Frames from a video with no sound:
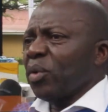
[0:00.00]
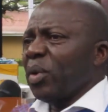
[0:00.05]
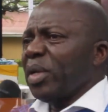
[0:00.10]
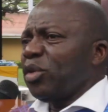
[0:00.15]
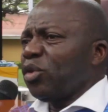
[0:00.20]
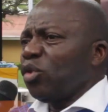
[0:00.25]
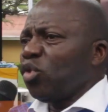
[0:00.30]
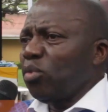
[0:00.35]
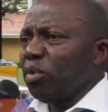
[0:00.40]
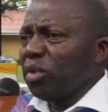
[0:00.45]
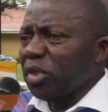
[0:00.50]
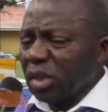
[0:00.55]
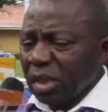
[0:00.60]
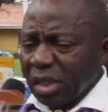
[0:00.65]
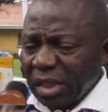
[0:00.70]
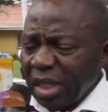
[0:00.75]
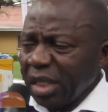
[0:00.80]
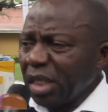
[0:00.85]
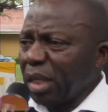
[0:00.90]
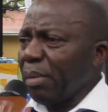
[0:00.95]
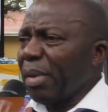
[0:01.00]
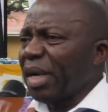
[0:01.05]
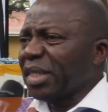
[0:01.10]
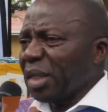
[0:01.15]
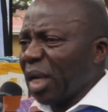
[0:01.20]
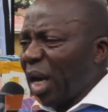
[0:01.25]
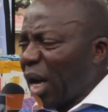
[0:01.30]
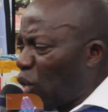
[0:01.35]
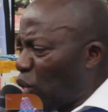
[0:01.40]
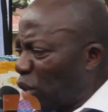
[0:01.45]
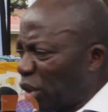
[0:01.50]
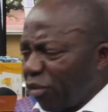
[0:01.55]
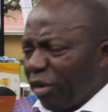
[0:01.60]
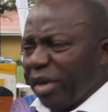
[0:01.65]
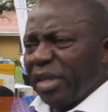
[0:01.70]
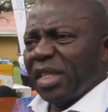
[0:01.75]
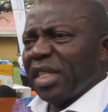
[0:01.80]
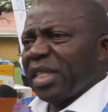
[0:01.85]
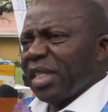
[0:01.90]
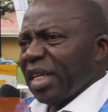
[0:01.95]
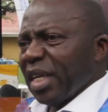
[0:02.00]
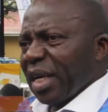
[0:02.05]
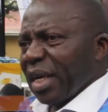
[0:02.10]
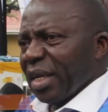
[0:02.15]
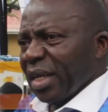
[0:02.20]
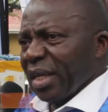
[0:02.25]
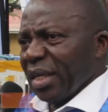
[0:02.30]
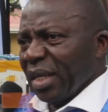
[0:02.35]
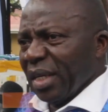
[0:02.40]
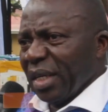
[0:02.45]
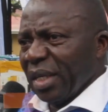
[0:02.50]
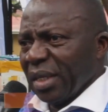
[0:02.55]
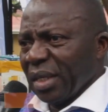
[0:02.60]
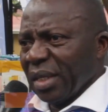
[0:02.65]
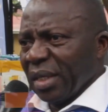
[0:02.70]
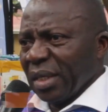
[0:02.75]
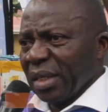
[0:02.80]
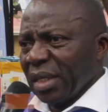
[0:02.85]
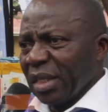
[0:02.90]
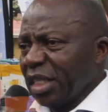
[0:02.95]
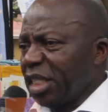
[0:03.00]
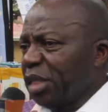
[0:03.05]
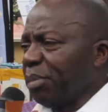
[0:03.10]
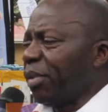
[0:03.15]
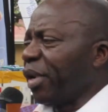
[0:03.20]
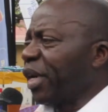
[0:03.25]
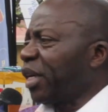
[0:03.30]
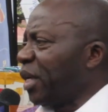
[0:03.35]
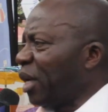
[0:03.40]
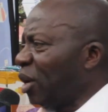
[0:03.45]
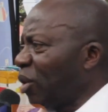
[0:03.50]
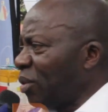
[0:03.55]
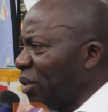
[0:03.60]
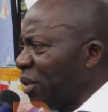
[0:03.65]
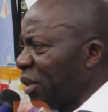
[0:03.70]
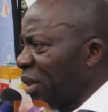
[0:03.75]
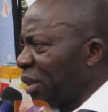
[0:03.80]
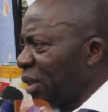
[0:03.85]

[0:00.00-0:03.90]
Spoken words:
Why didn't you send the bus? I always find it here. Did it break down?"